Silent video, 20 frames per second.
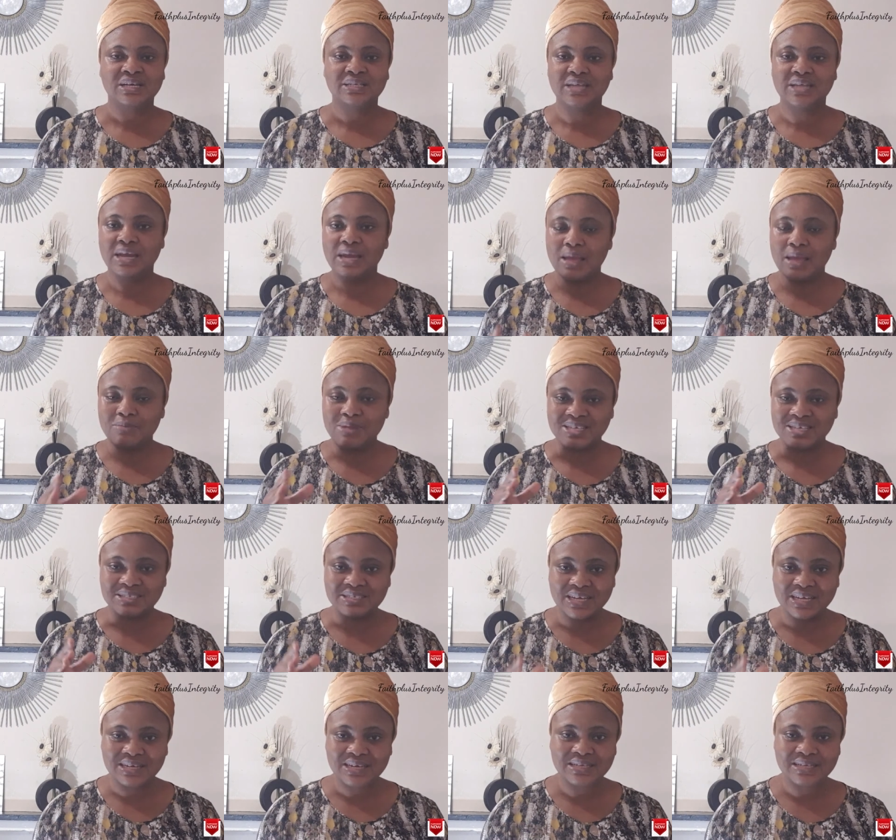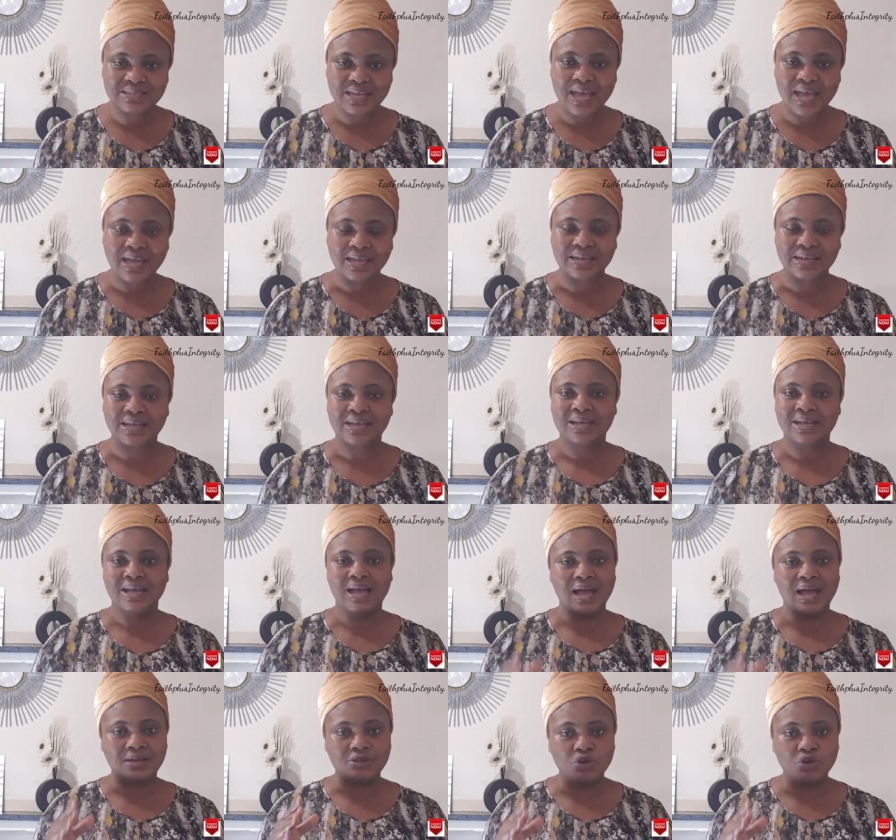The name that sickness heard
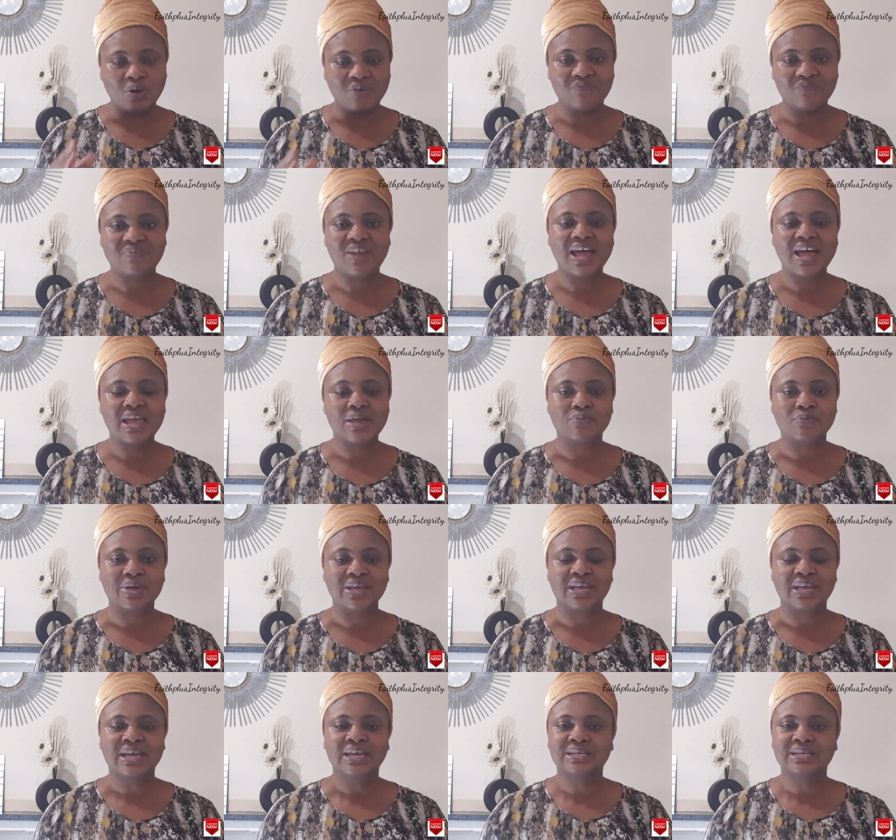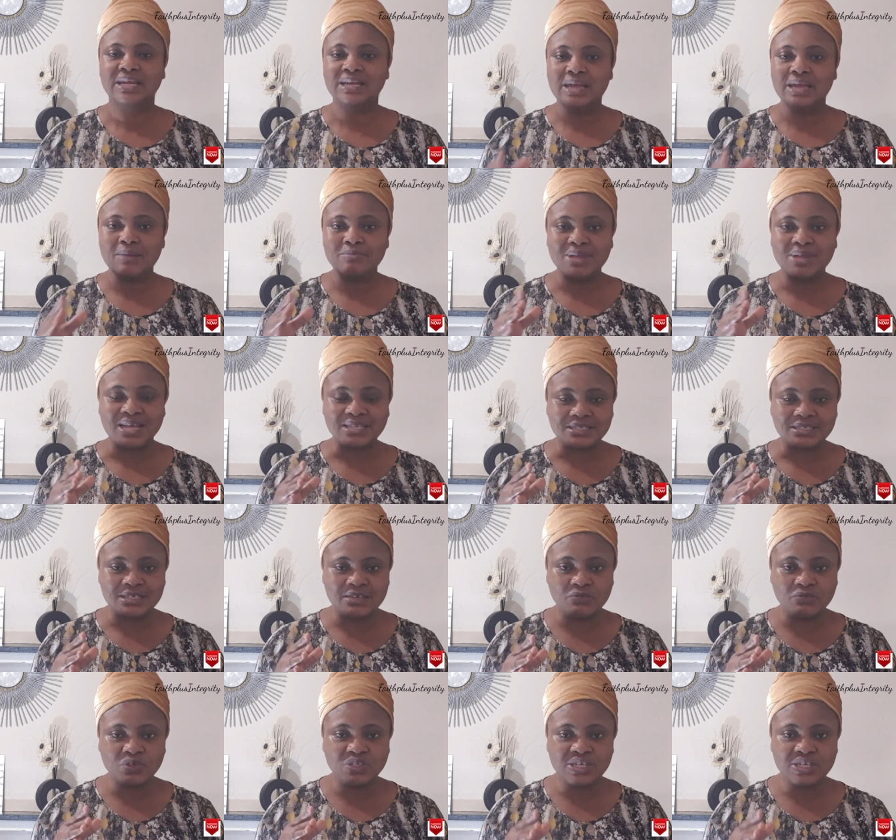and fly away. The name that
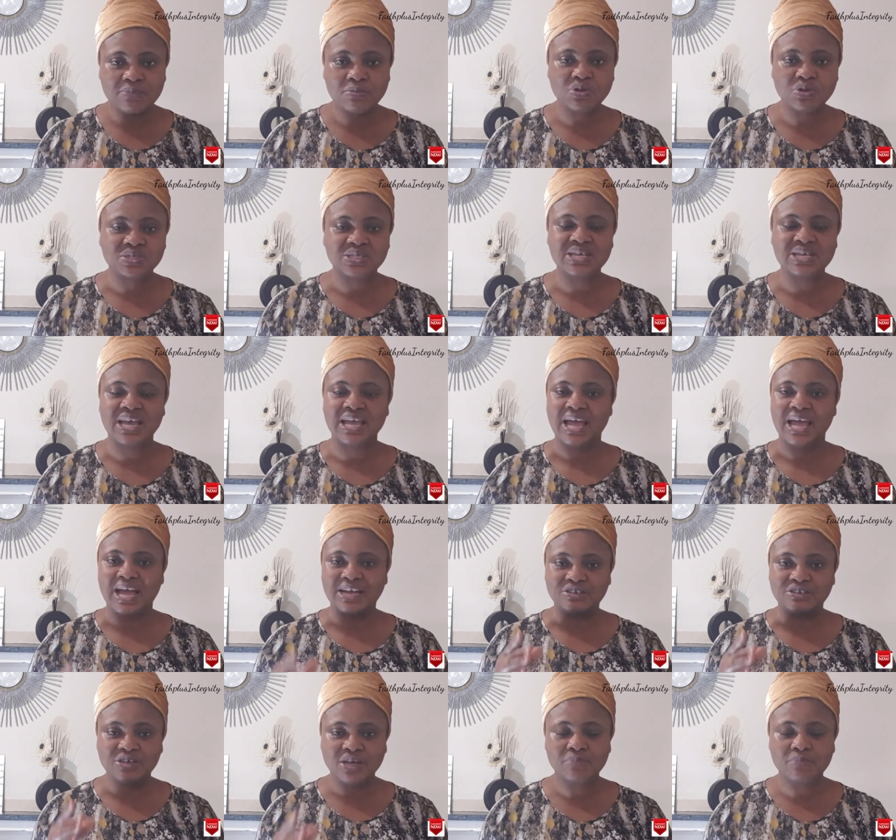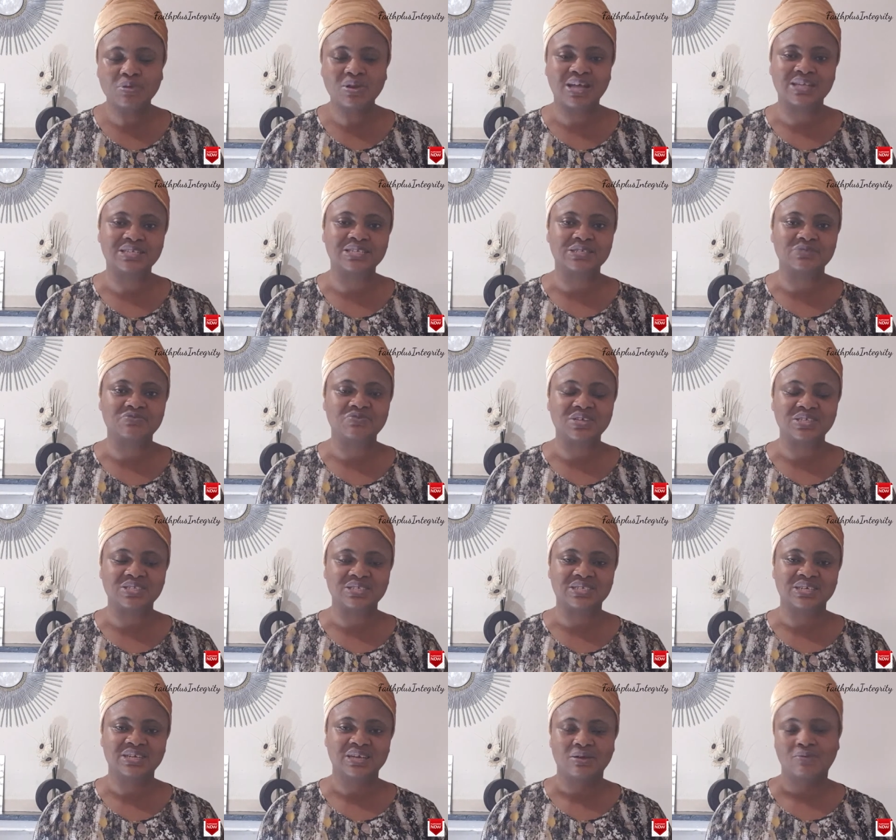even demons hear and tremble at his
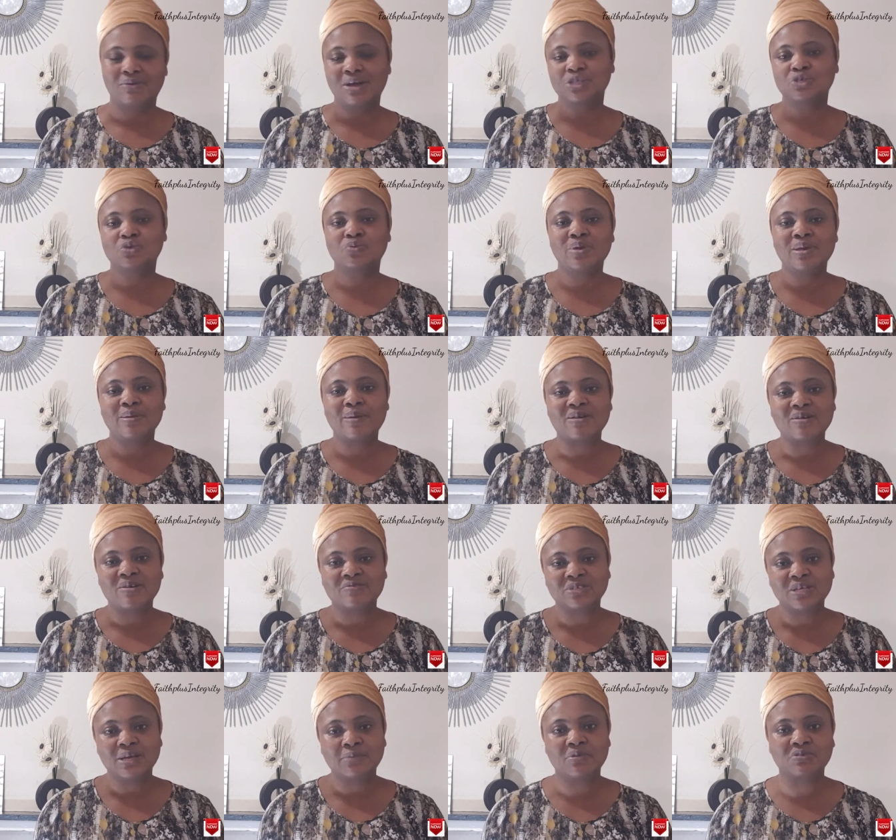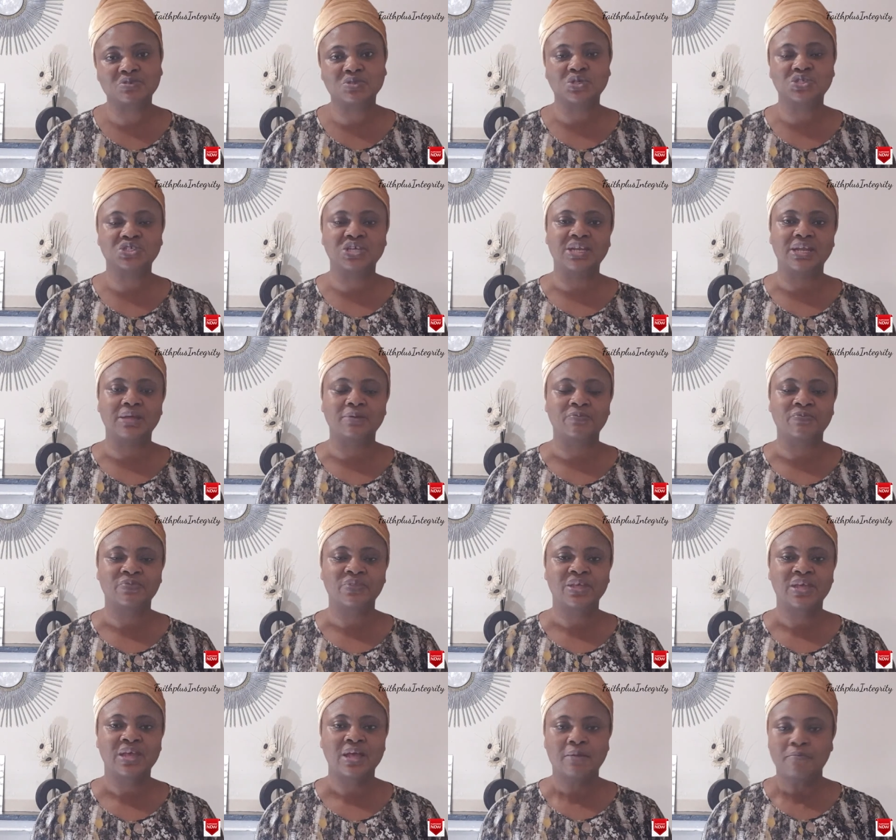feet. Why should we have shame of such a name?
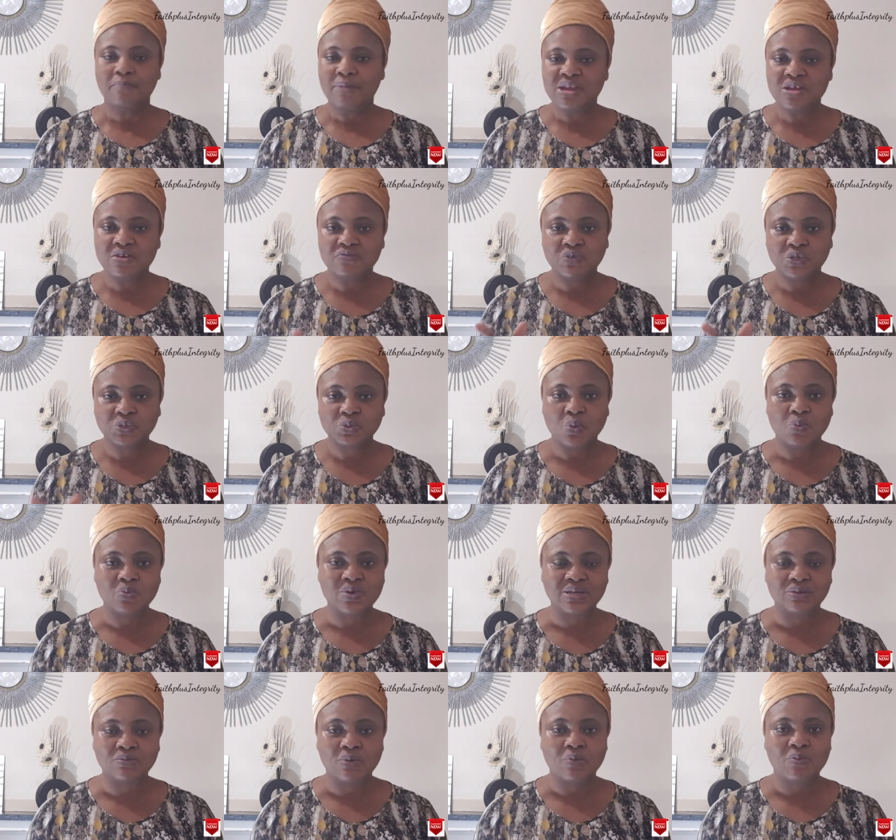Many of us, when